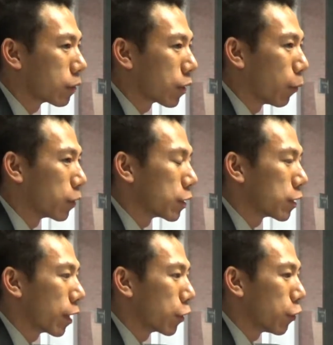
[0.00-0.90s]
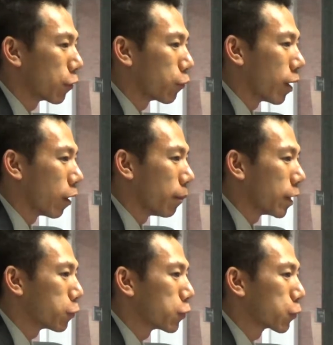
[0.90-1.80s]
I would just say, through
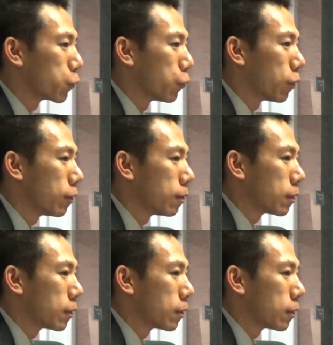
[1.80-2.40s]
elementary school,